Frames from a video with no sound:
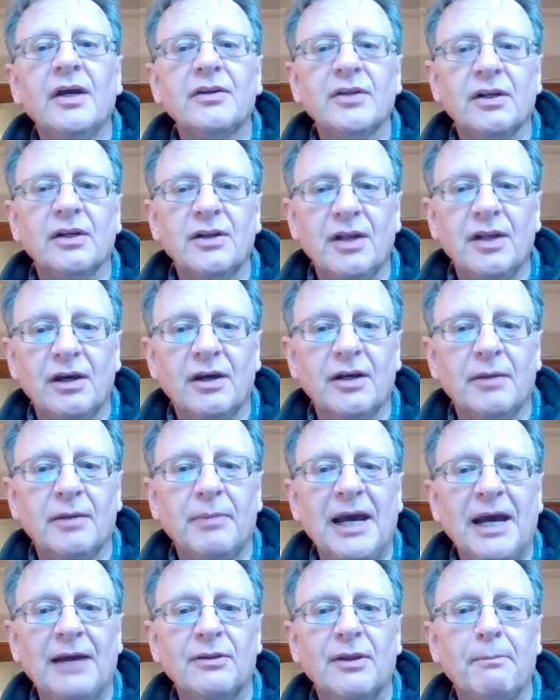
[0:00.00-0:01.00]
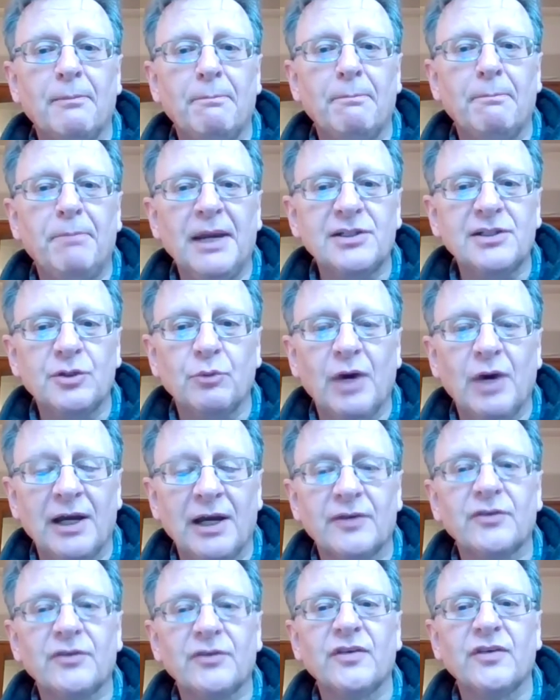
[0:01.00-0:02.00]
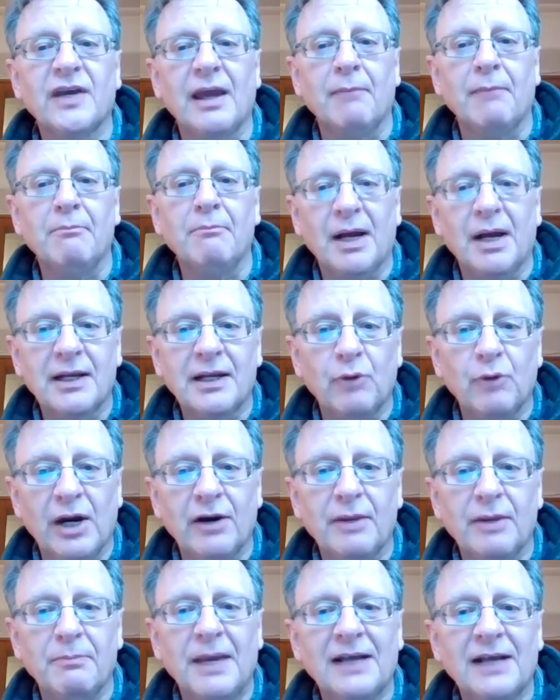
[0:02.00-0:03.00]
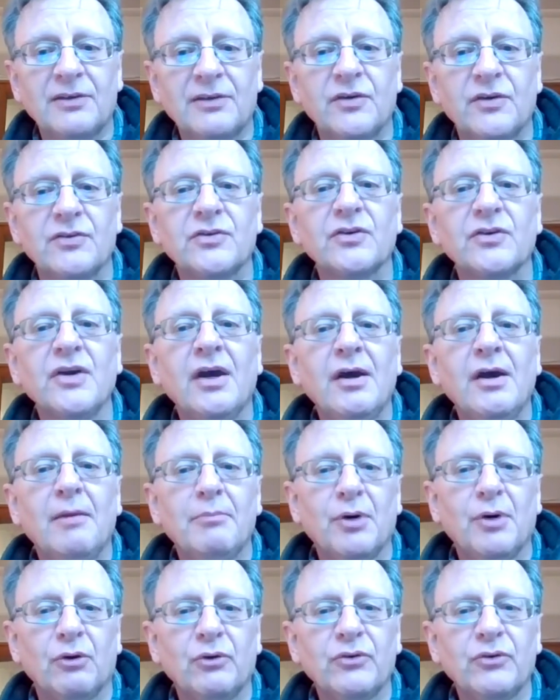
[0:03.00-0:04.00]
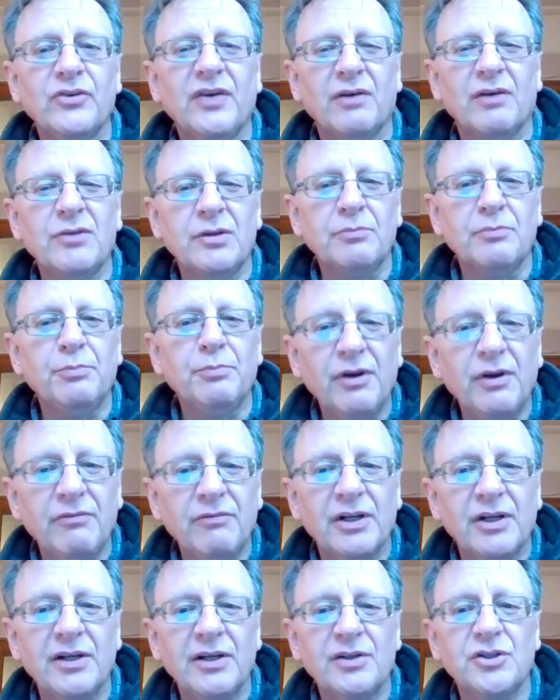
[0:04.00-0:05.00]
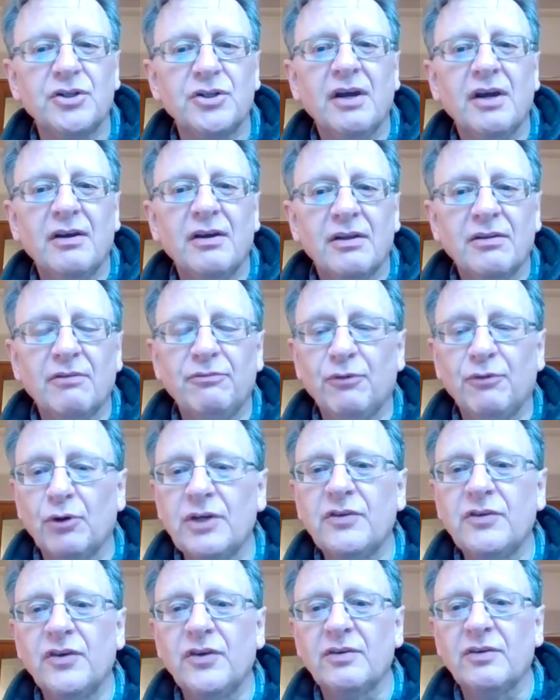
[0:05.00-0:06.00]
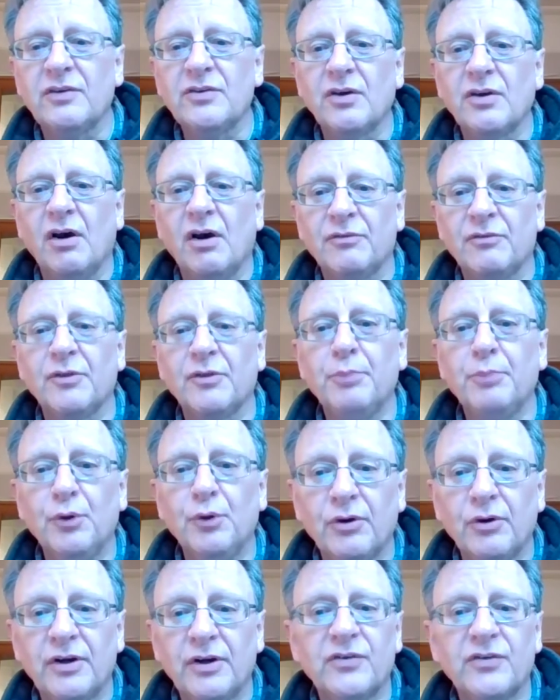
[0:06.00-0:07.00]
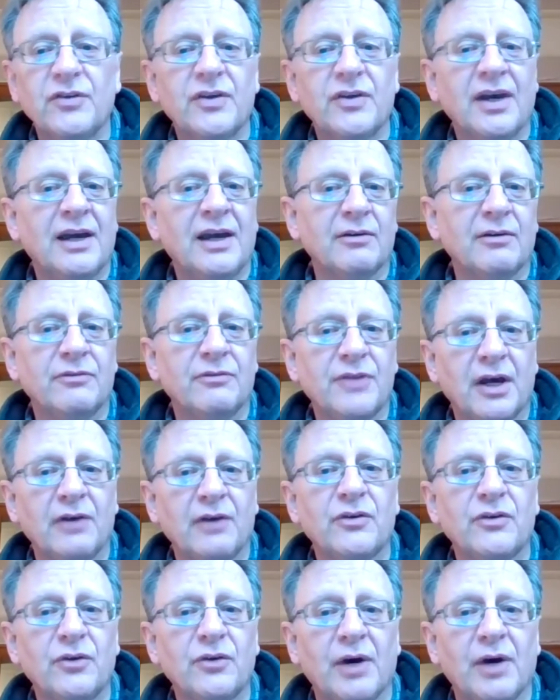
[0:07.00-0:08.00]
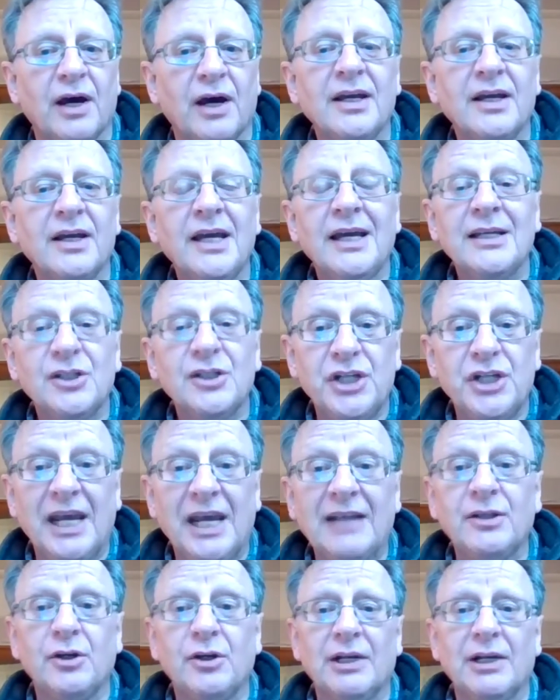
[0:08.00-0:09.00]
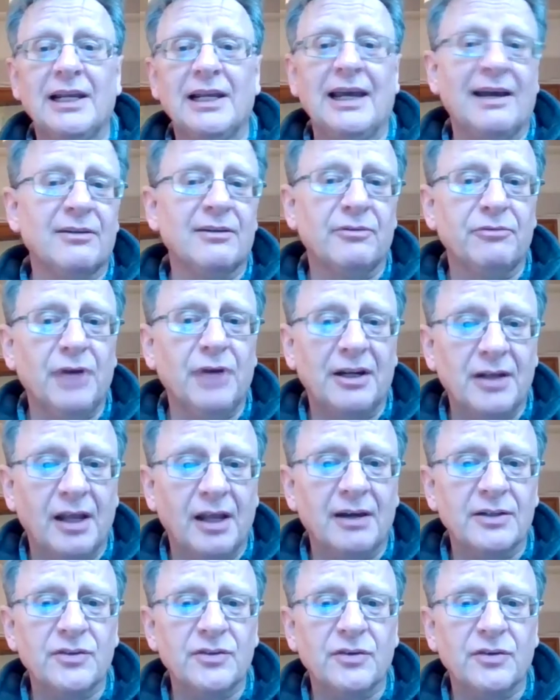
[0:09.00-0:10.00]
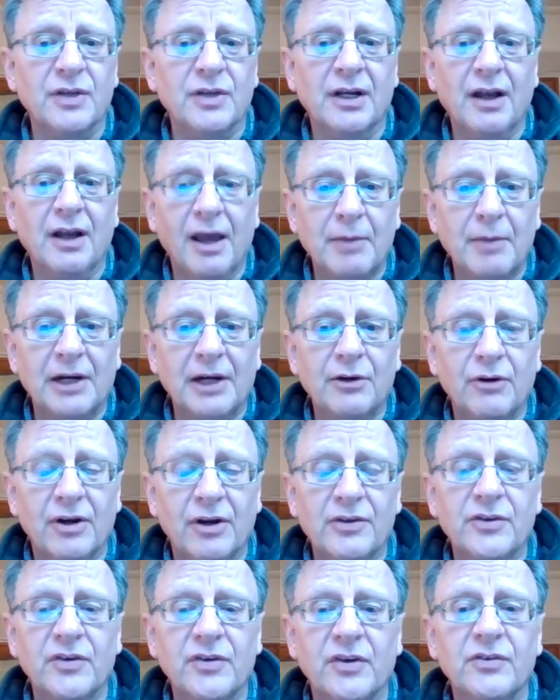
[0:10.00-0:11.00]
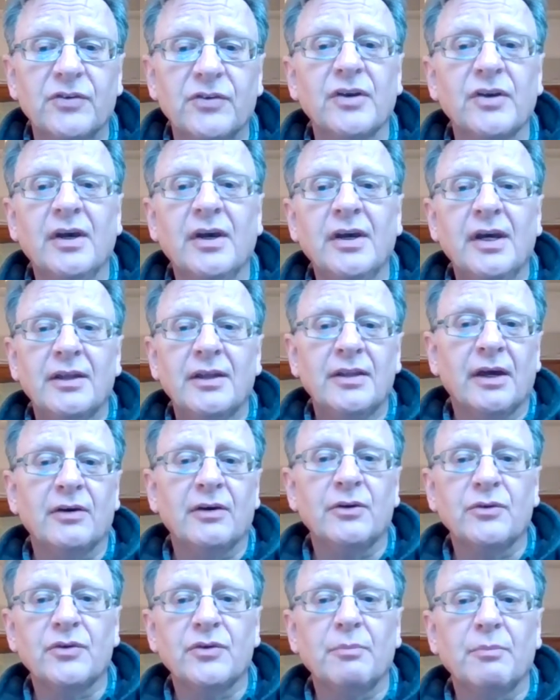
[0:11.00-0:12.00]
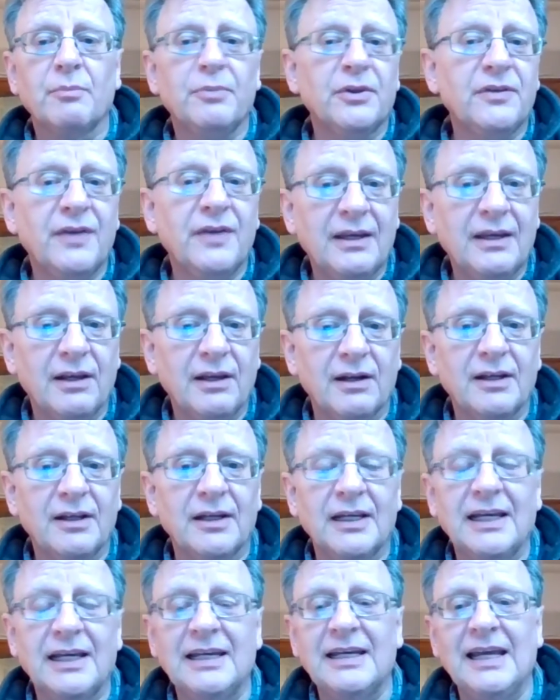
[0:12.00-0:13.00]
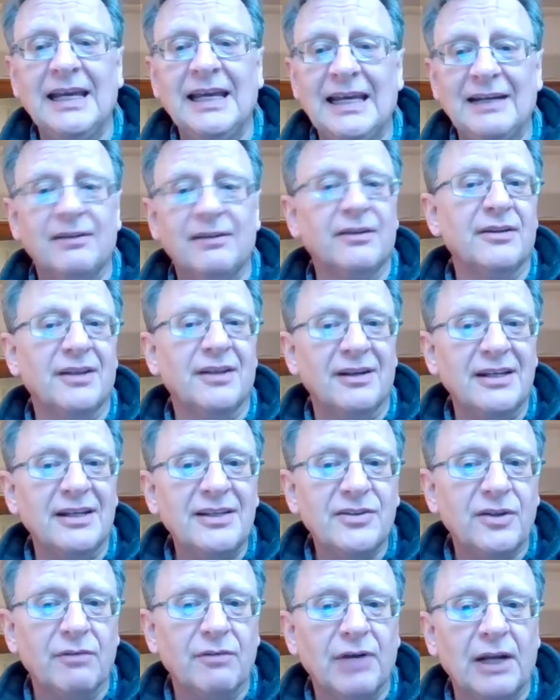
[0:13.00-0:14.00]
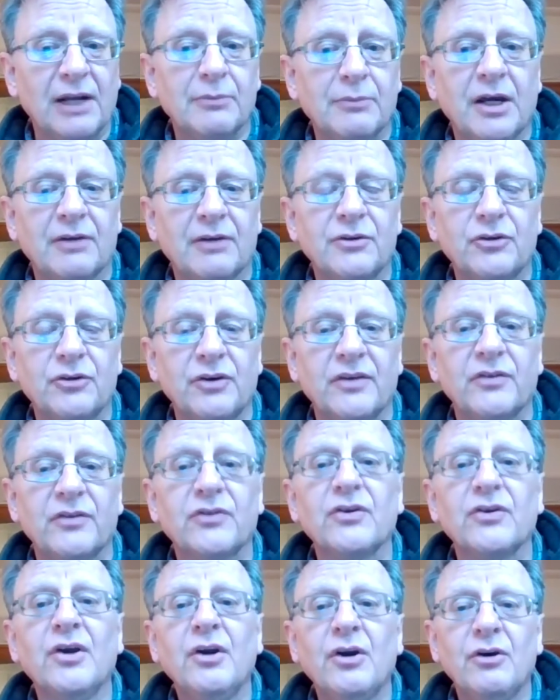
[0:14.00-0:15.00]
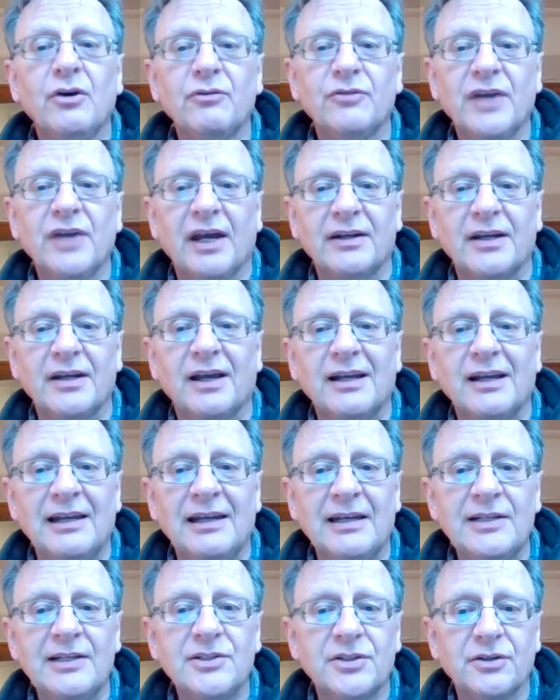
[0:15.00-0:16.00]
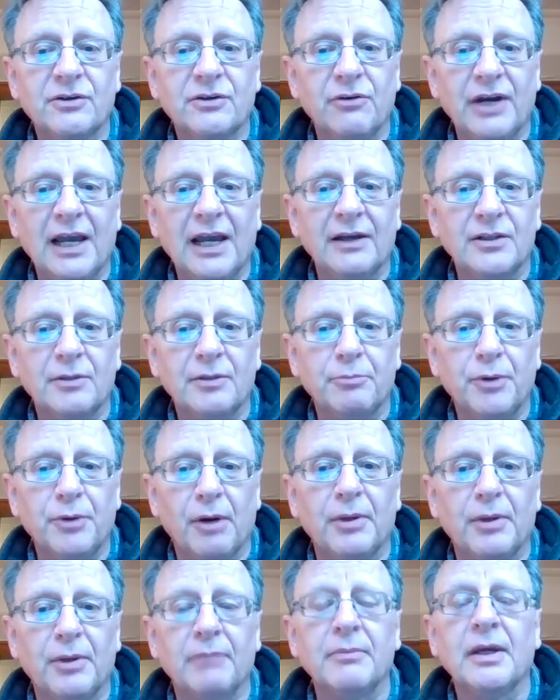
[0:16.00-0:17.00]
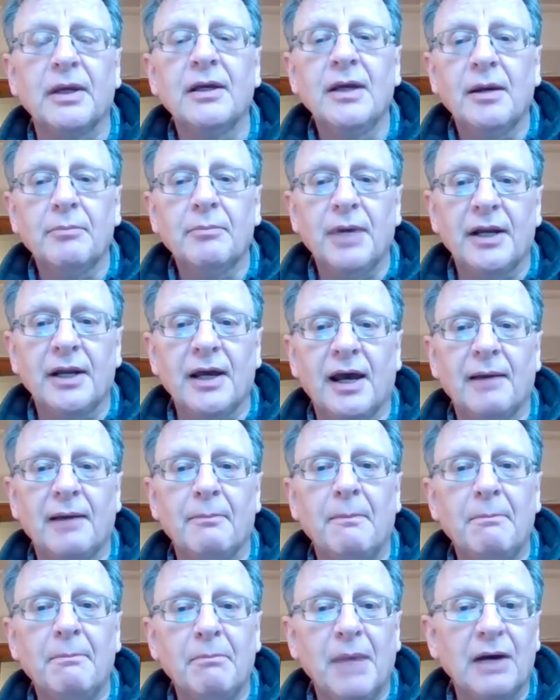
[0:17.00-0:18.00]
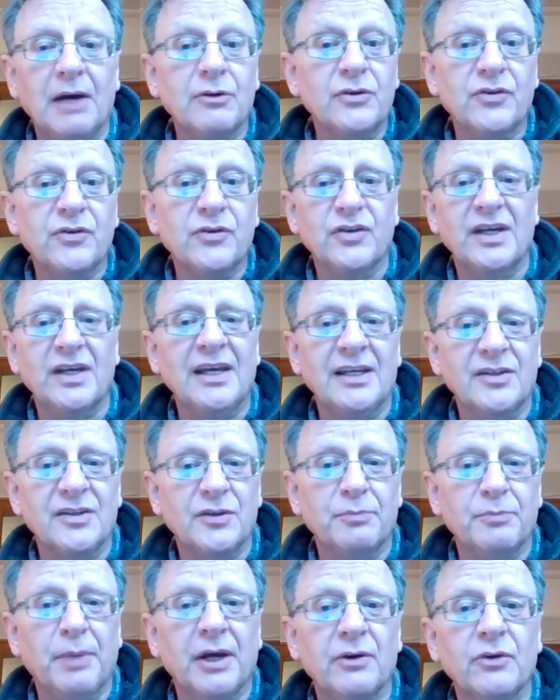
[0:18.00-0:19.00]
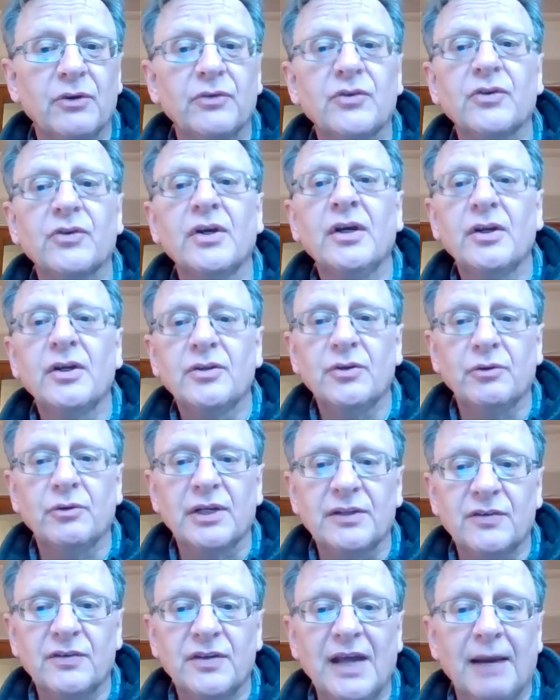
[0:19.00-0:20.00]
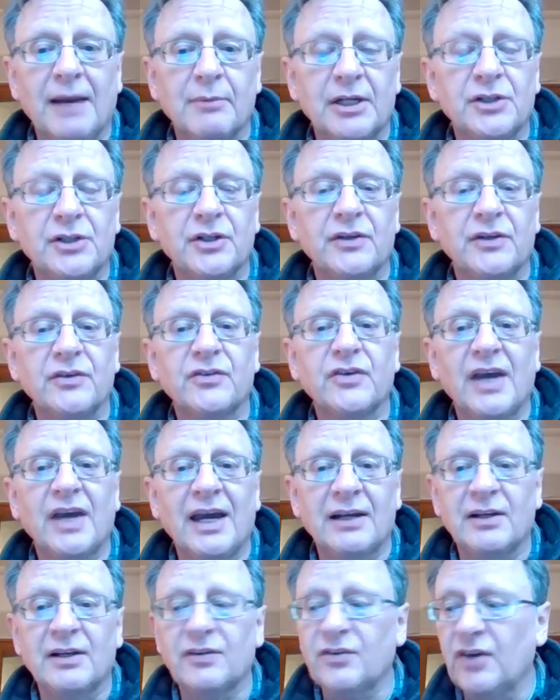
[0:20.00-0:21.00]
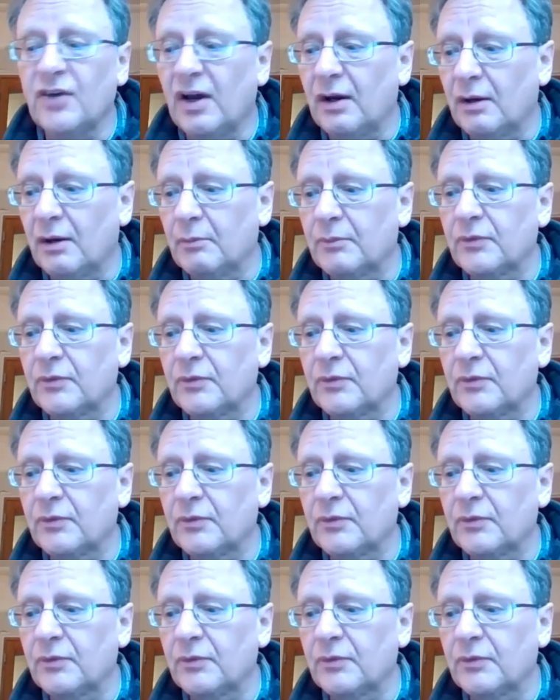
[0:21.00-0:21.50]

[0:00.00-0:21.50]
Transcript: to learn about the best ways to get money where it matters, but also to privilege the voices of the poorest and of those who are genuinely at the front lines of the climate crisis, those particularly in the least developed countries who've done least to create the problem, but are most exposed to its damages and its harms.